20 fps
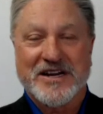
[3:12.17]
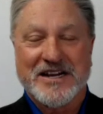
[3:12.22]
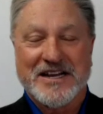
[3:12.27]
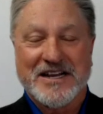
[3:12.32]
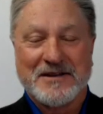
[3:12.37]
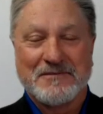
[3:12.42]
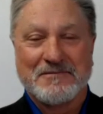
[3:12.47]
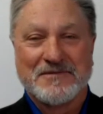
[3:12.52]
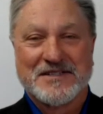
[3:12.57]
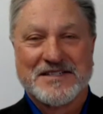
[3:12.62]

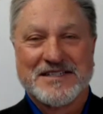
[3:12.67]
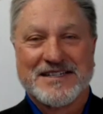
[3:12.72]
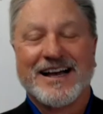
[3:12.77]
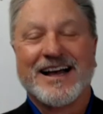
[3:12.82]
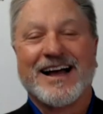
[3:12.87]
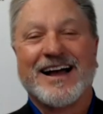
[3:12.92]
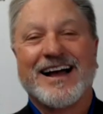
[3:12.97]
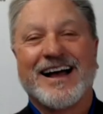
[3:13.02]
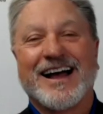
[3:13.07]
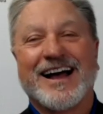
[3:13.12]
dreams.
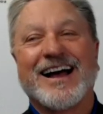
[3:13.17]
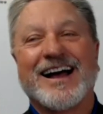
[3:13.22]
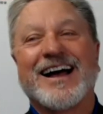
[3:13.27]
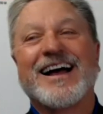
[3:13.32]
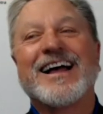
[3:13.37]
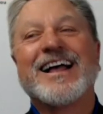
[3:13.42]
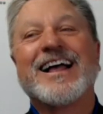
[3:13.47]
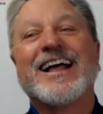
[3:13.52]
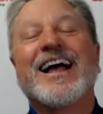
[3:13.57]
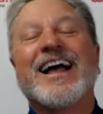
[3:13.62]

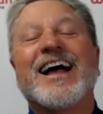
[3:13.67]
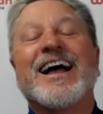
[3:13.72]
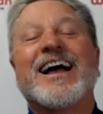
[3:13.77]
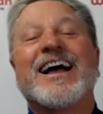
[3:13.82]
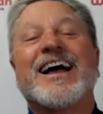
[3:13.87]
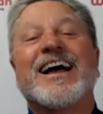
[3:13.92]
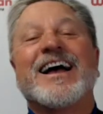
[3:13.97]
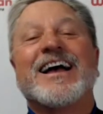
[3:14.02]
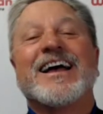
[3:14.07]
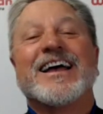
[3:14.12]

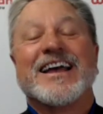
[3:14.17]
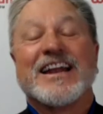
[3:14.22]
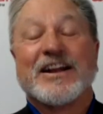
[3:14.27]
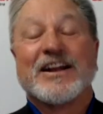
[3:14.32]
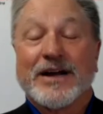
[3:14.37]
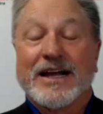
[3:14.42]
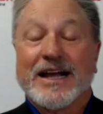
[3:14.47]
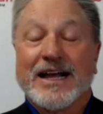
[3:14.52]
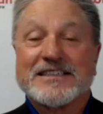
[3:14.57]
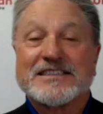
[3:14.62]

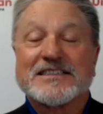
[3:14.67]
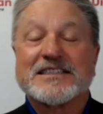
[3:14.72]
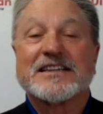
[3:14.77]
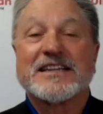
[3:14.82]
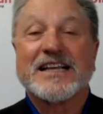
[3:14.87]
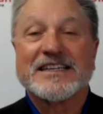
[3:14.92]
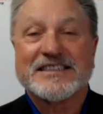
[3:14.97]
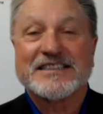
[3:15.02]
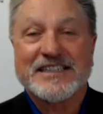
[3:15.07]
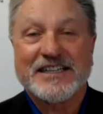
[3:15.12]
Anyway, guys,
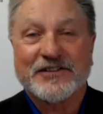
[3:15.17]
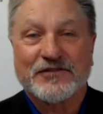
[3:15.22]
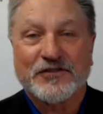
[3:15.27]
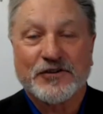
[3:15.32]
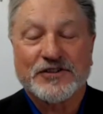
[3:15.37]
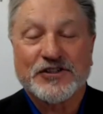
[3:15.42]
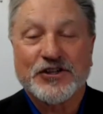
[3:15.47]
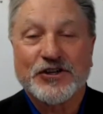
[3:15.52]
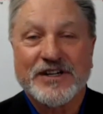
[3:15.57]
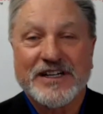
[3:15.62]
thanks again
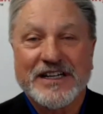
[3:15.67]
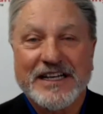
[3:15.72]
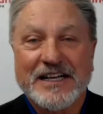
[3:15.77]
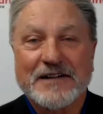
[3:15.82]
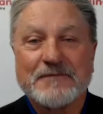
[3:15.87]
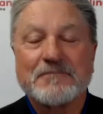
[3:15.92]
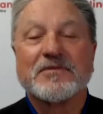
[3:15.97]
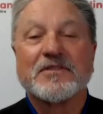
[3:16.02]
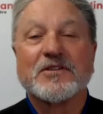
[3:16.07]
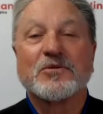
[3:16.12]
for tuning
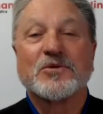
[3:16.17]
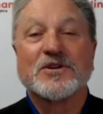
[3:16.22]
in.